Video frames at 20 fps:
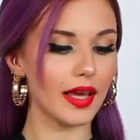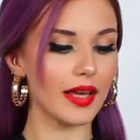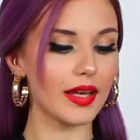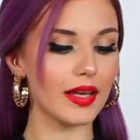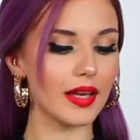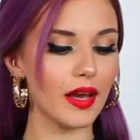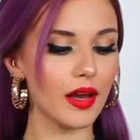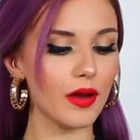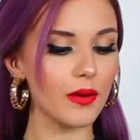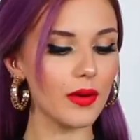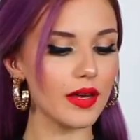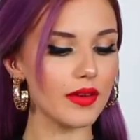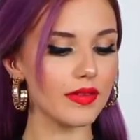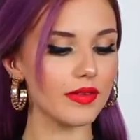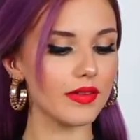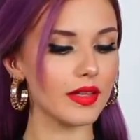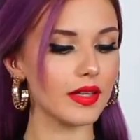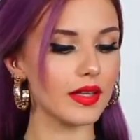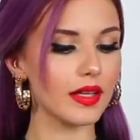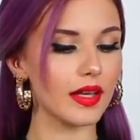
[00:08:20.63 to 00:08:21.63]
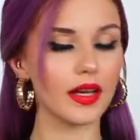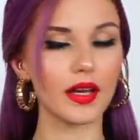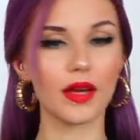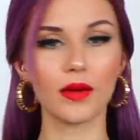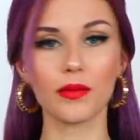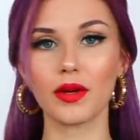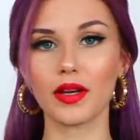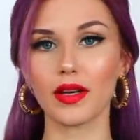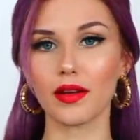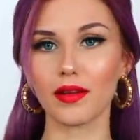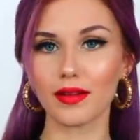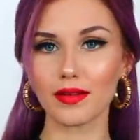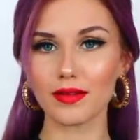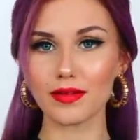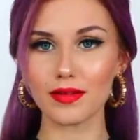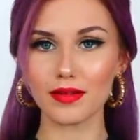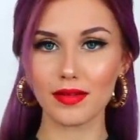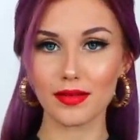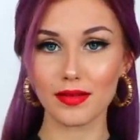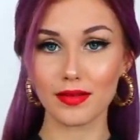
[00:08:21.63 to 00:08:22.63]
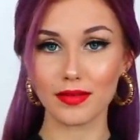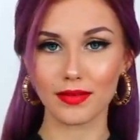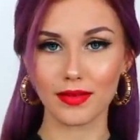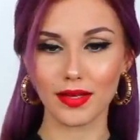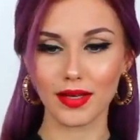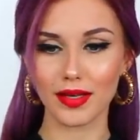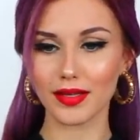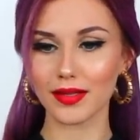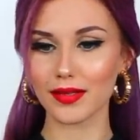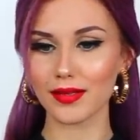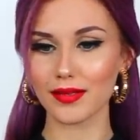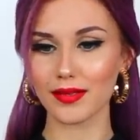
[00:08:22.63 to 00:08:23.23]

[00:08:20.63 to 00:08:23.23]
Okay, now I feel like I want to accessorize.